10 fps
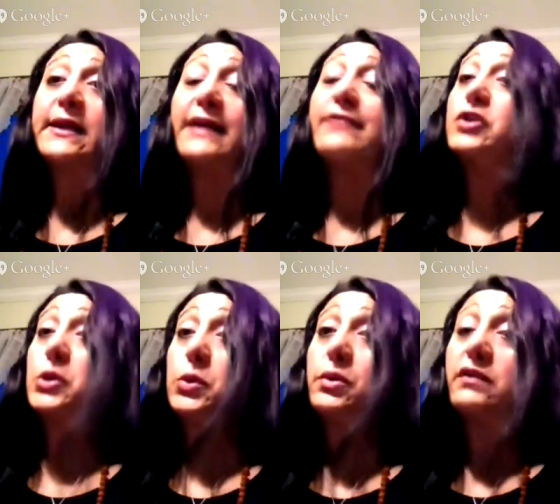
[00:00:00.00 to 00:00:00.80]
I have
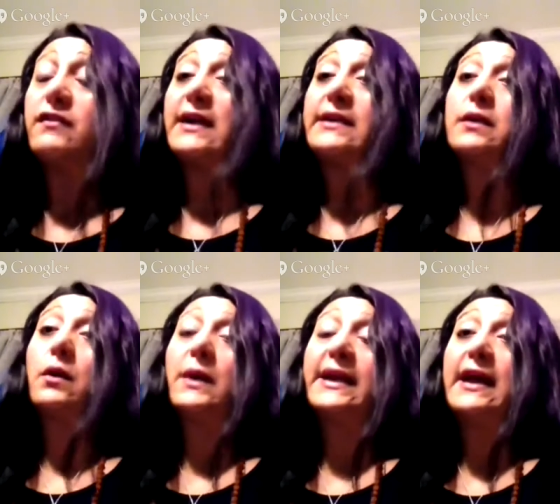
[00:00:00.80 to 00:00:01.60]
two. In fact,
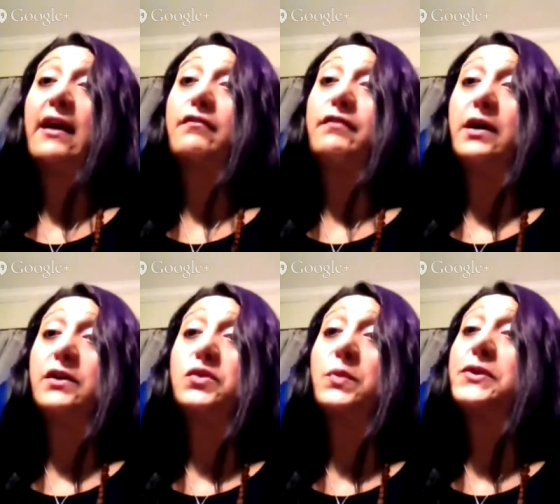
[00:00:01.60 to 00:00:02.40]
I have
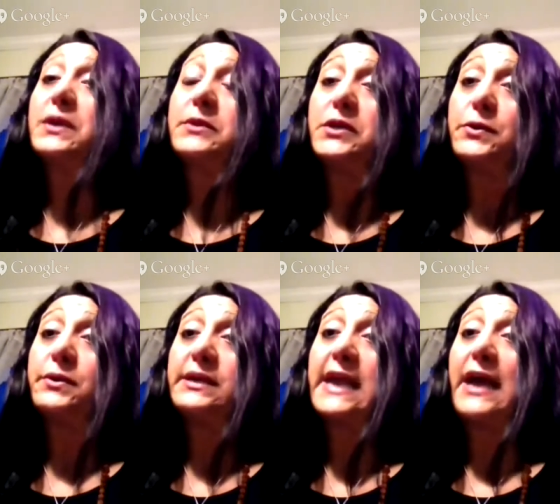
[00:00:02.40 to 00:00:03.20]

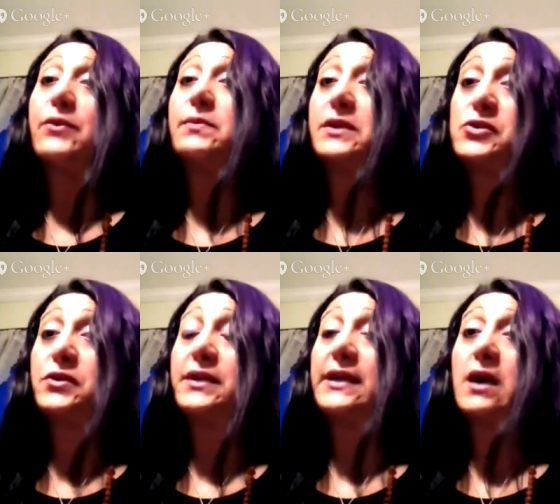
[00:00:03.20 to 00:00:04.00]

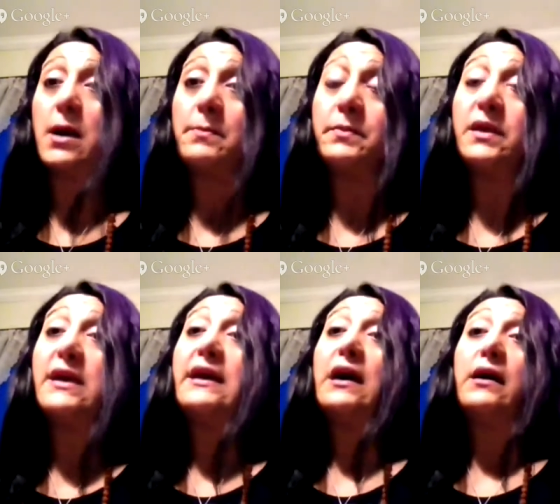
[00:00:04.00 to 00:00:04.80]
www.kathrinemitchell.com.
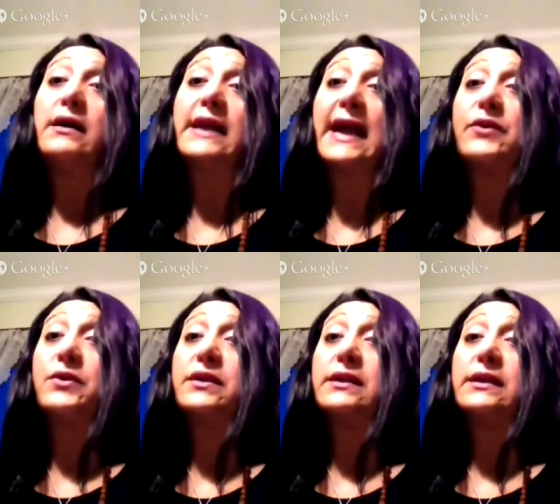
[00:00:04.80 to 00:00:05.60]

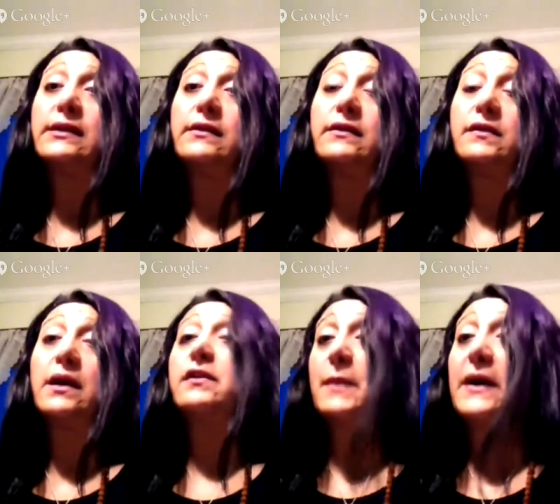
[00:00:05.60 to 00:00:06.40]
Kathrine is
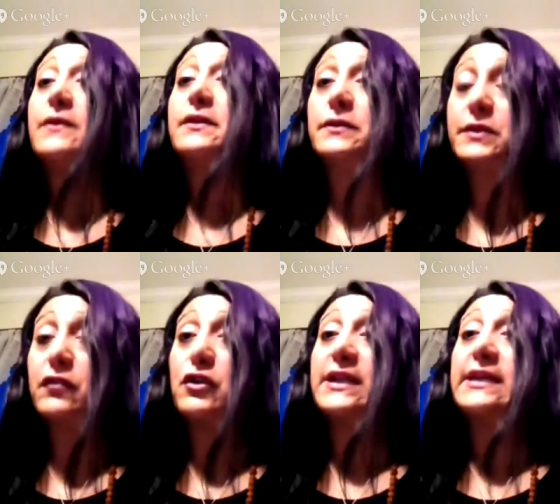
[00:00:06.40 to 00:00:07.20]
spelled a little
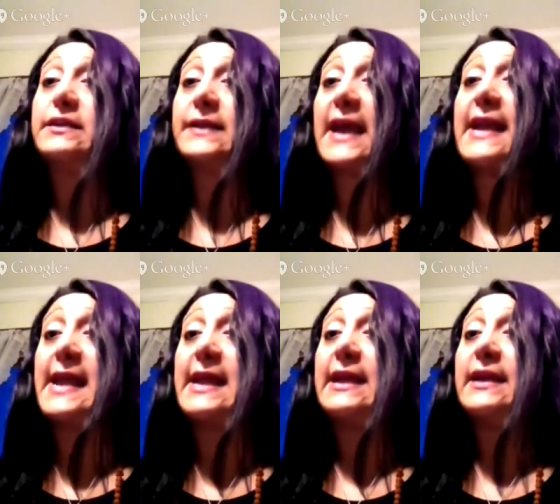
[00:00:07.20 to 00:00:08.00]
differently. It's
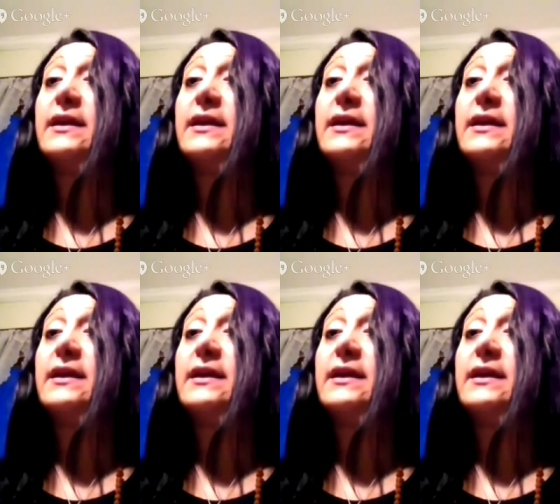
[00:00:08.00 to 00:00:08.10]
Kathrine,